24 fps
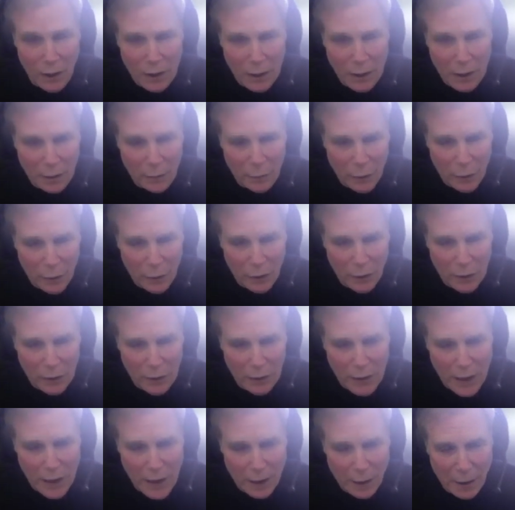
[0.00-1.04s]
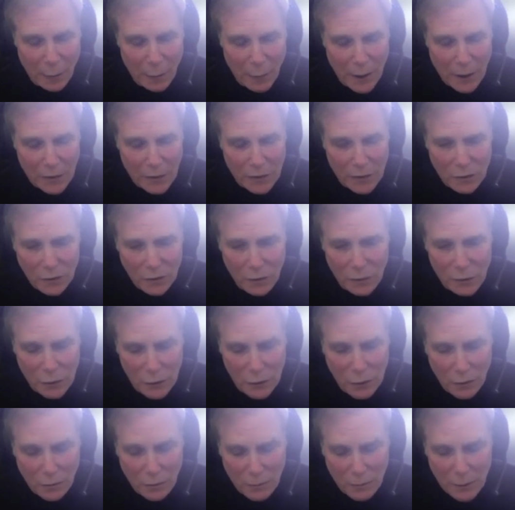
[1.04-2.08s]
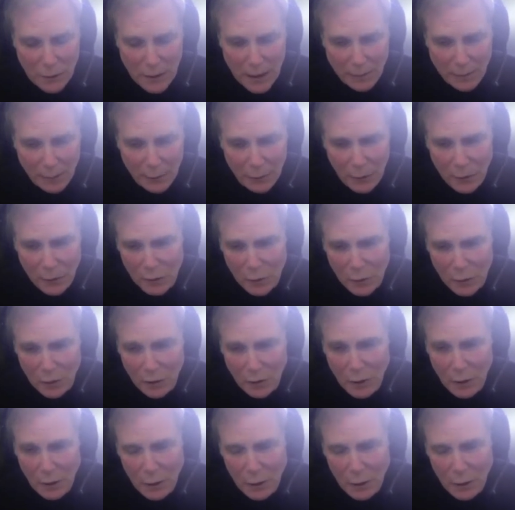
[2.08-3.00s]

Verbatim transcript: if you're an iOS user, an Apple user,